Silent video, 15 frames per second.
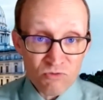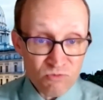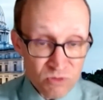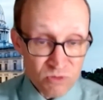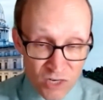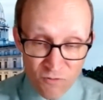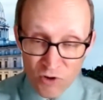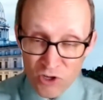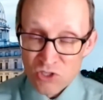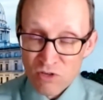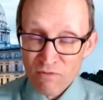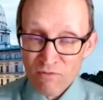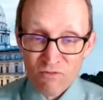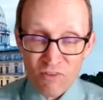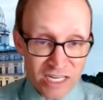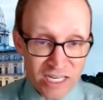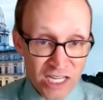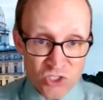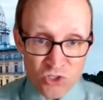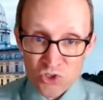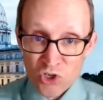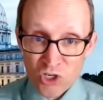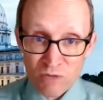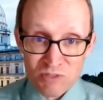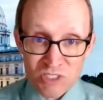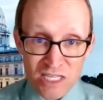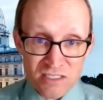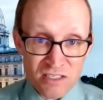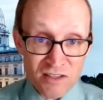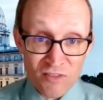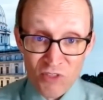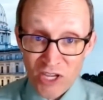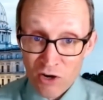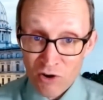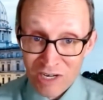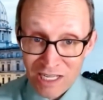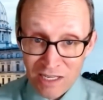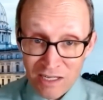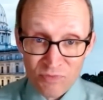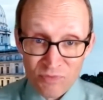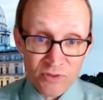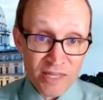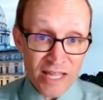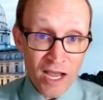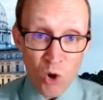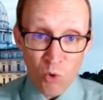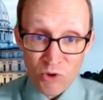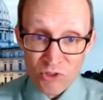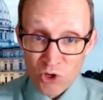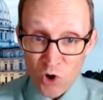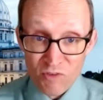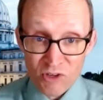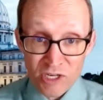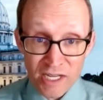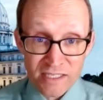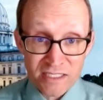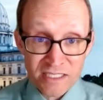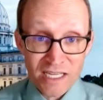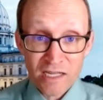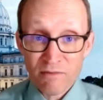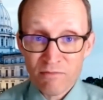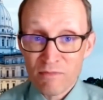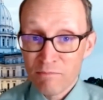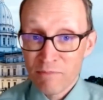different financial circumstances that they are in now with COVID 19.